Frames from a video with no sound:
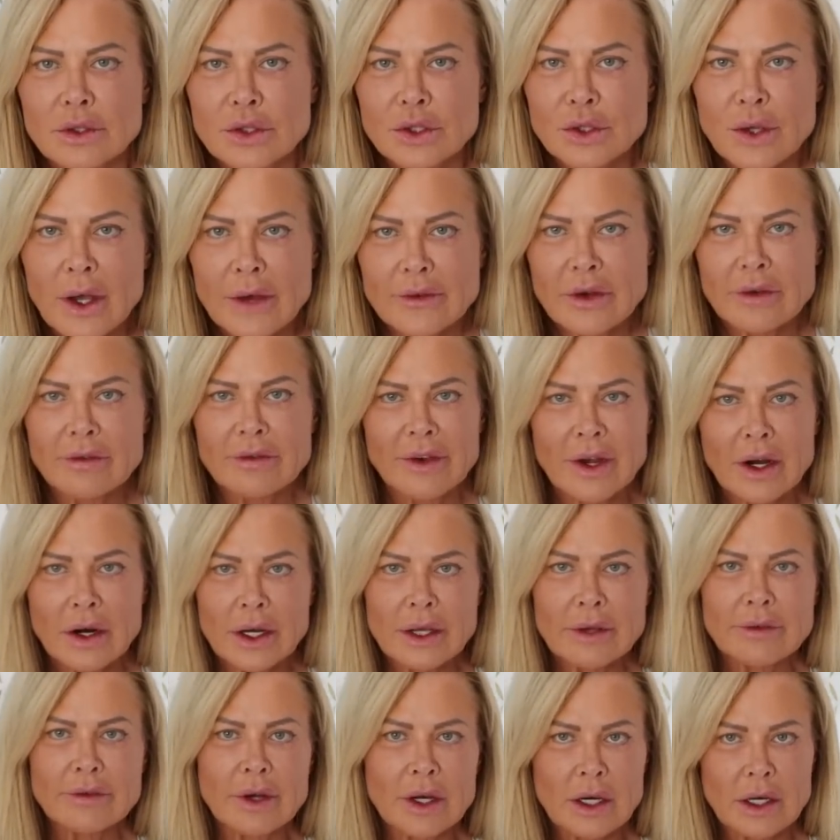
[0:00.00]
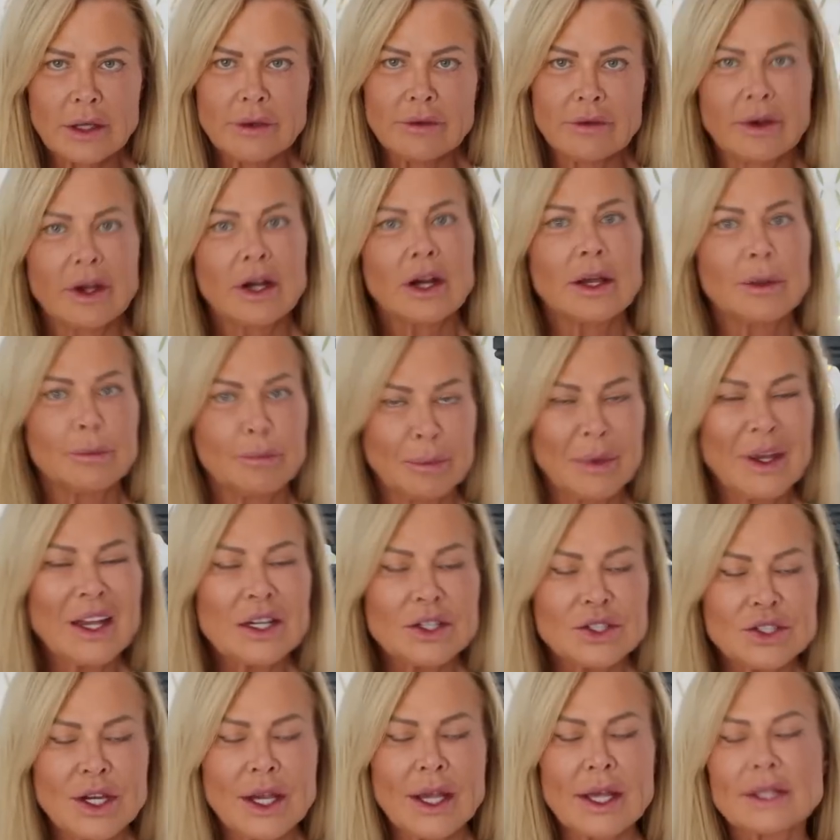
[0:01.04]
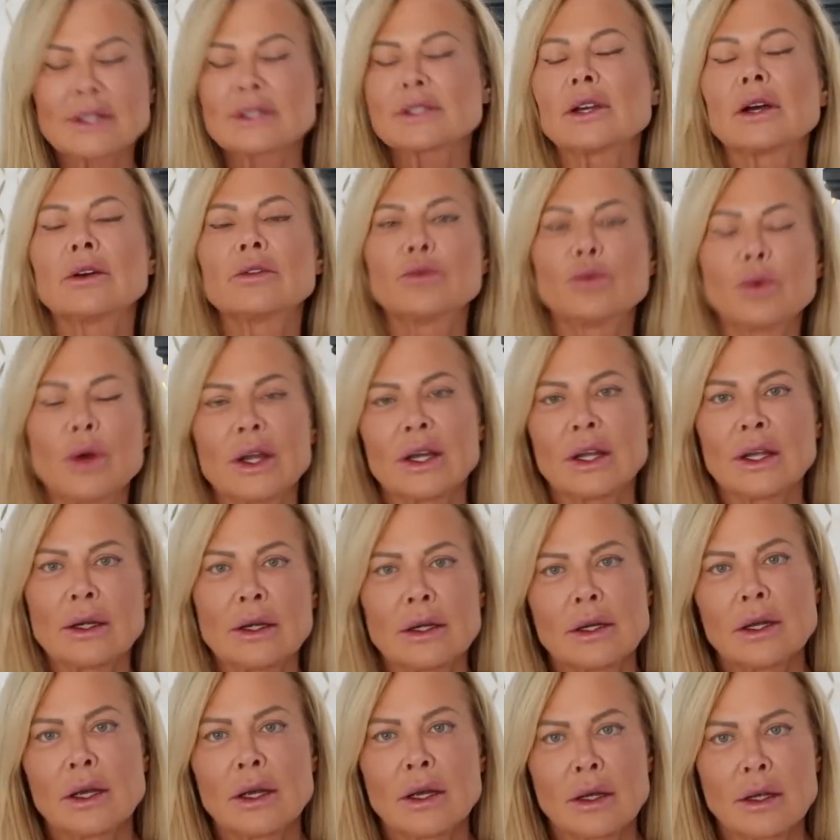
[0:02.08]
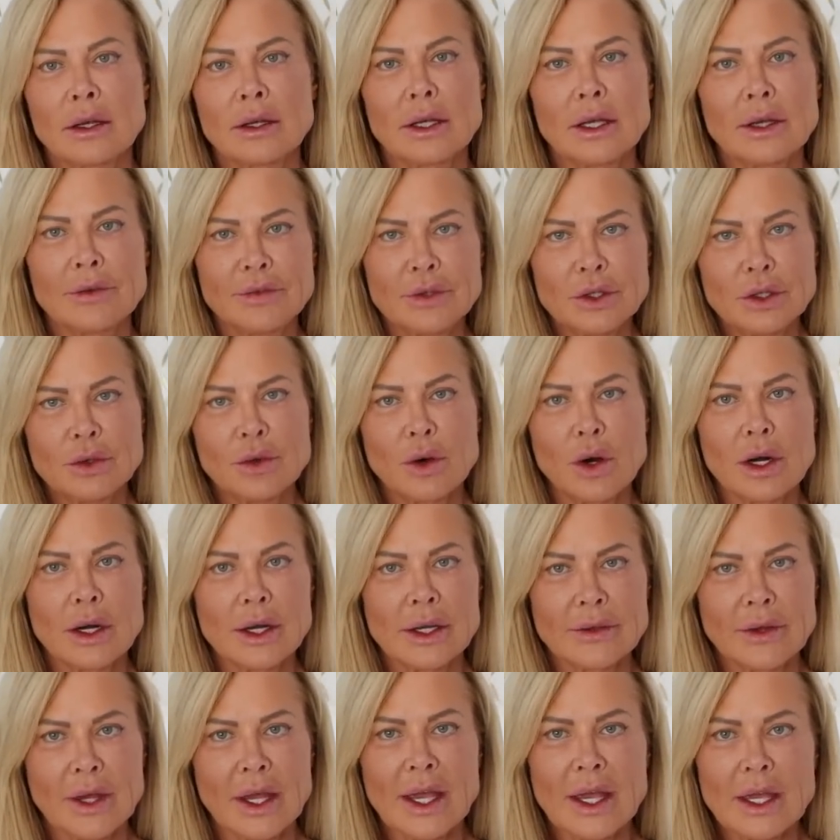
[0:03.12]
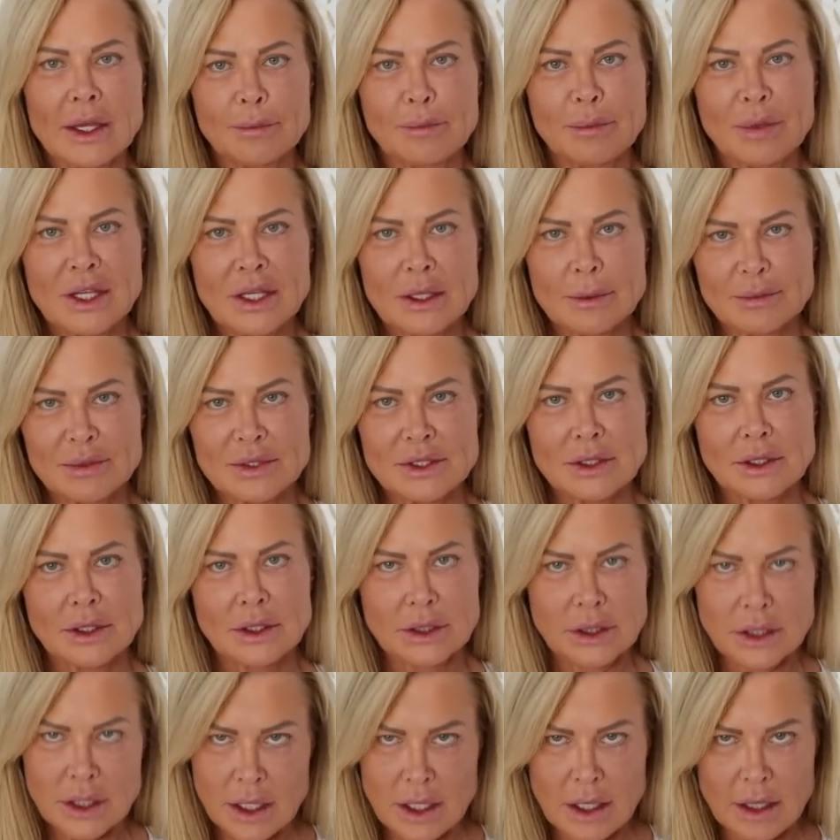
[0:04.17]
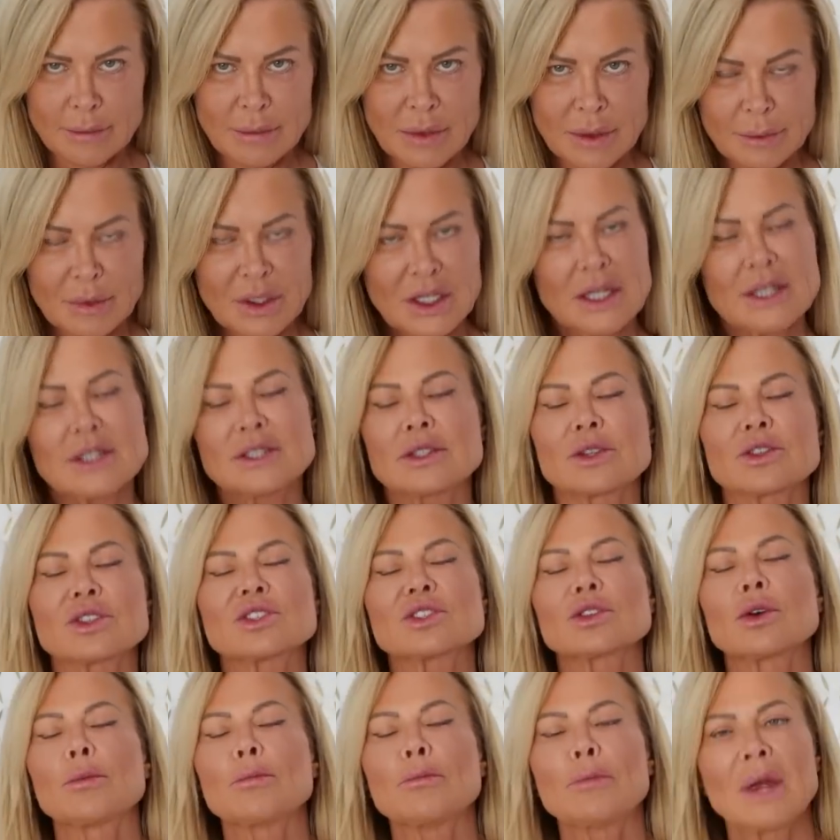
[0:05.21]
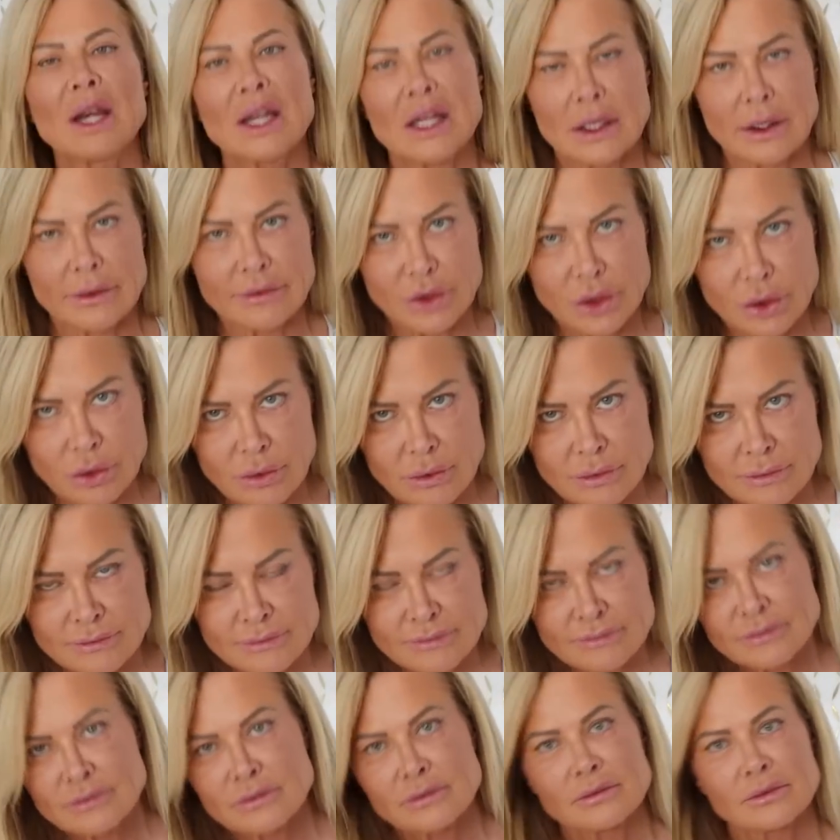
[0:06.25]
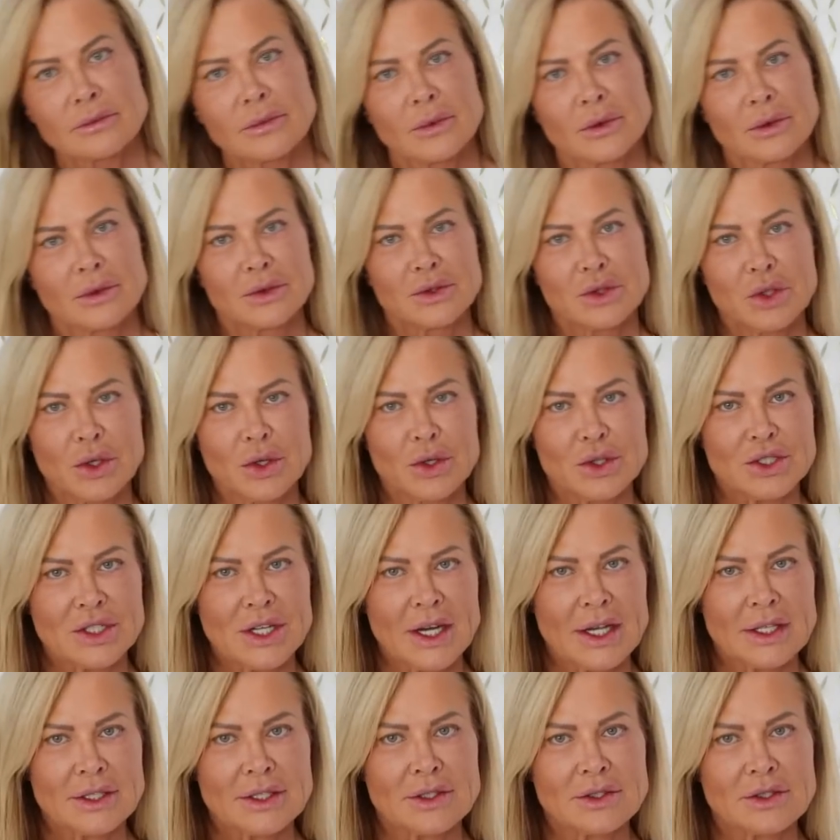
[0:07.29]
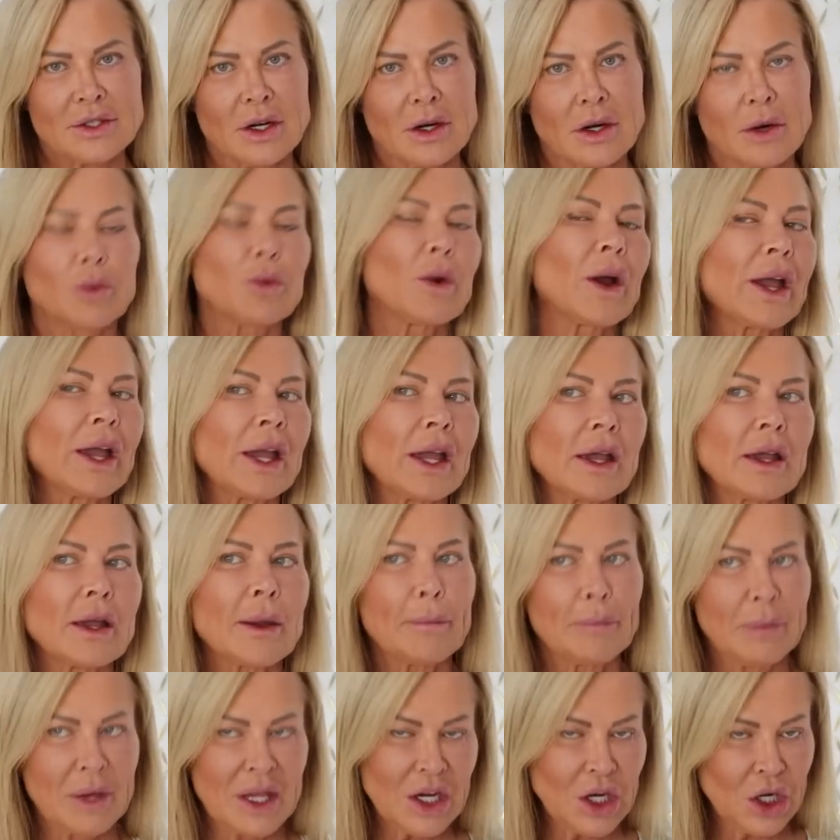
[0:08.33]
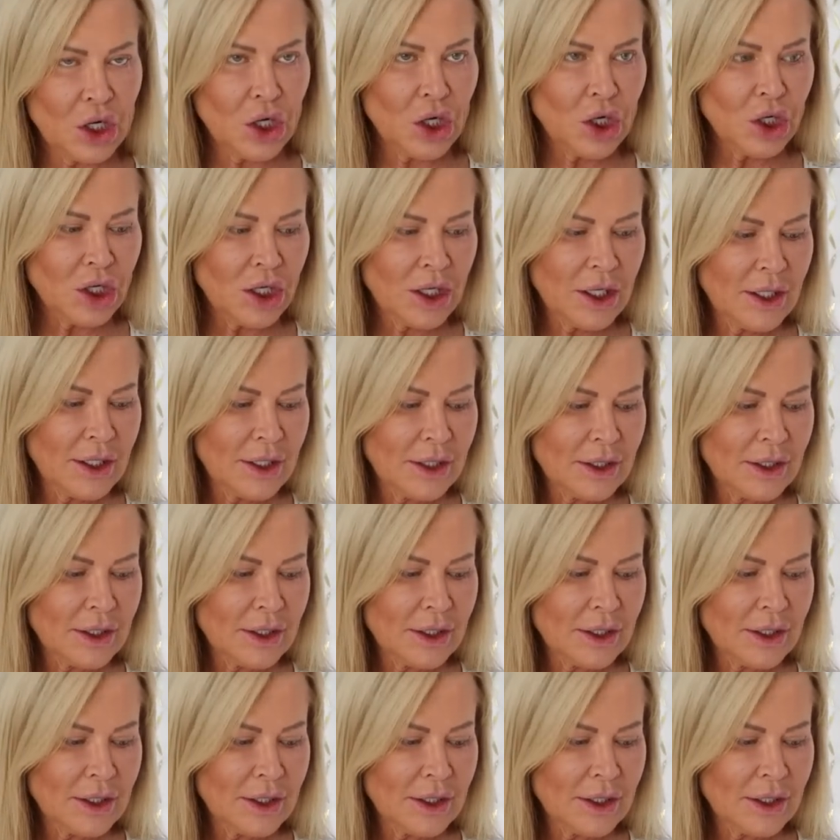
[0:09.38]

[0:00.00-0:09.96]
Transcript: you have a very, very, very big chance of winning if you are in the Hey Peeps Club because there's so many of you. So your chances are way bigger.